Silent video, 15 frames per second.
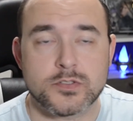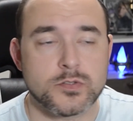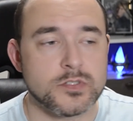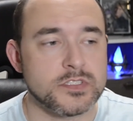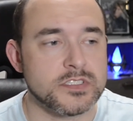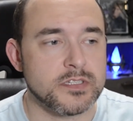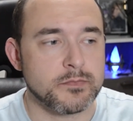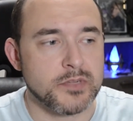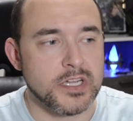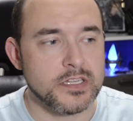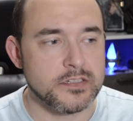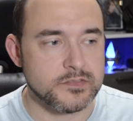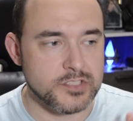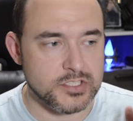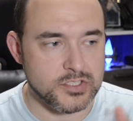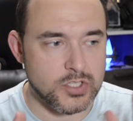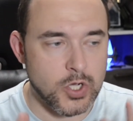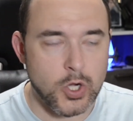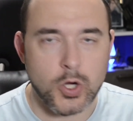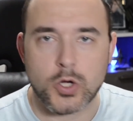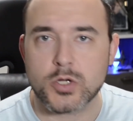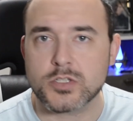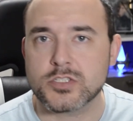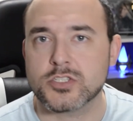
or some kind of just hard